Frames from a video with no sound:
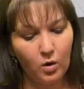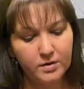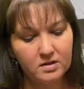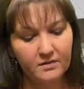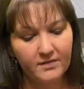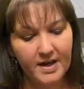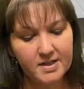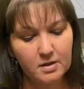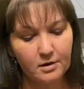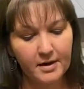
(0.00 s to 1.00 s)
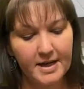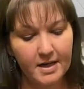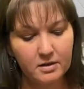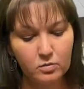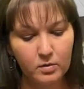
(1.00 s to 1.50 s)
Then when we hold the
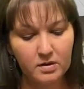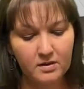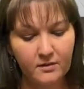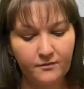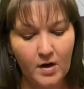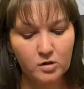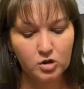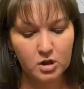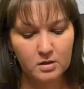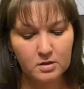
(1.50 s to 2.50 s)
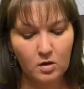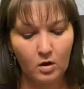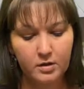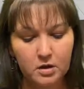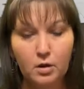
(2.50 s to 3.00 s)
device in our hand with the
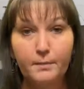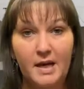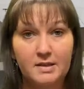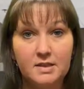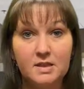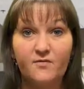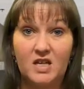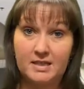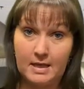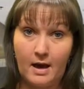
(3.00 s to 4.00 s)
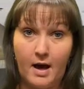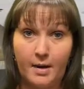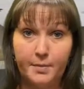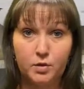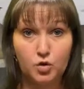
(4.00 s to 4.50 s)
functions, all the little buttons
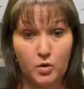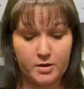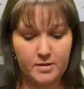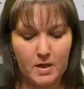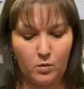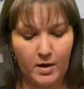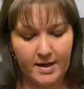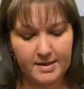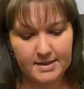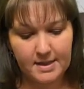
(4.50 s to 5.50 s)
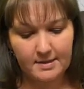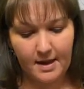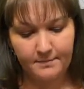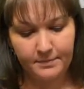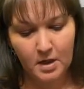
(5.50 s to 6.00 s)
facing up towards me
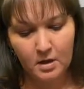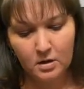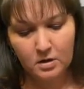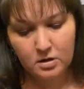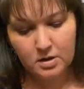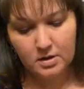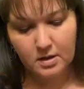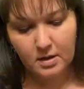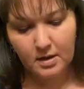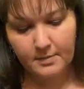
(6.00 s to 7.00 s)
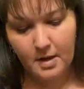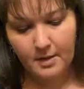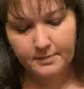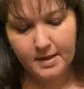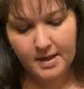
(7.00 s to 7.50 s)
where I can see them, you're
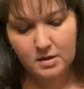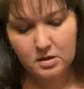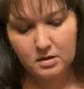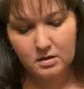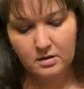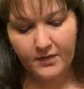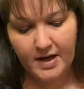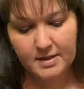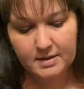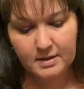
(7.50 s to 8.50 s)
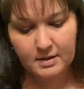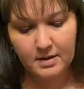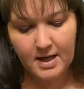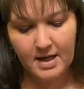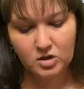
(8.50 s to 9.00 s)
just going to come up next to the
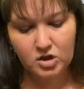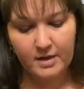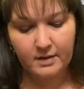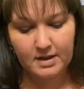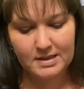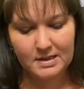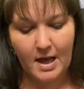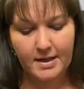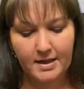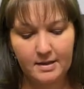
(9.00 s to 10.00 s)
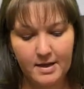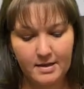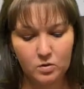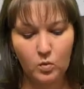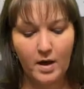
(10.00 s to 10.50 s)
device and gently
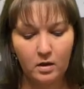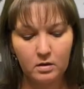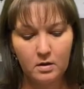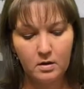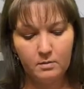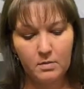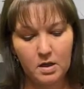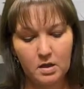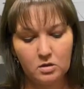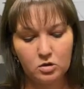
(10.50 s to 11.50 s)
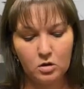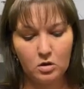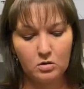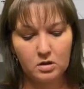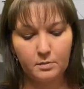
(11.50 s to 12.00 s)
slide in as well,
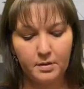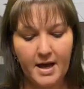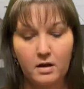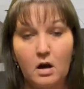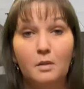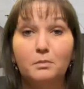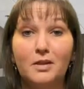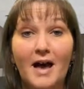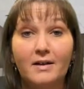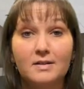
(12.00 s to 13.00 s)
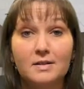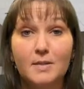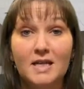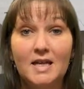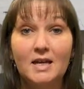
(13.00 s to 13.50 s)
making sure that the black
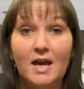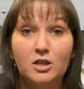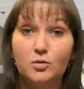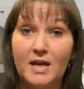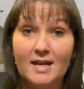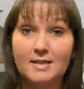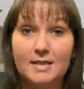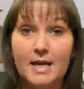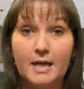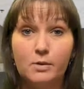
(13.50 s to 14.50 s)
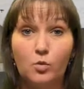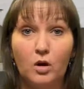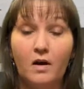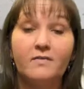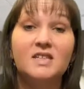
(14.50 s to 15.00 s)
on black is meeting and you
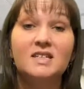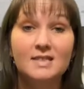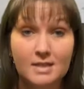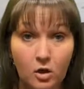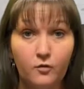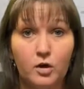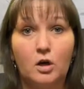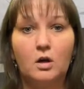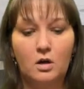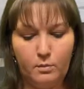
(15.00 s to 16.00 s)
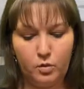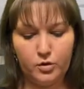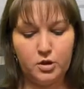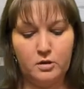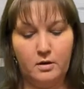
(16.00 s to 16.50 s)
can't see any more of the
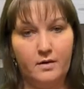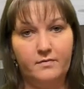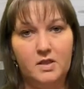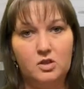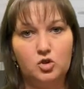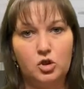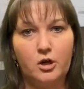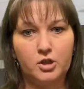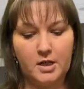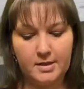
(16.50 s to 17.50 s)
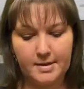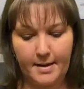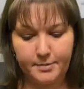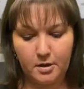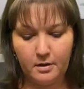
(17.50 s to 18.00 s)
silver portion of this
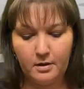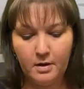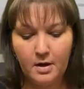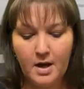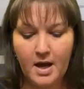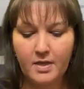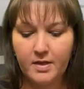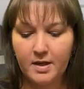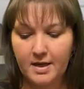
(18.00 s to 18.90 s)
charging adapter.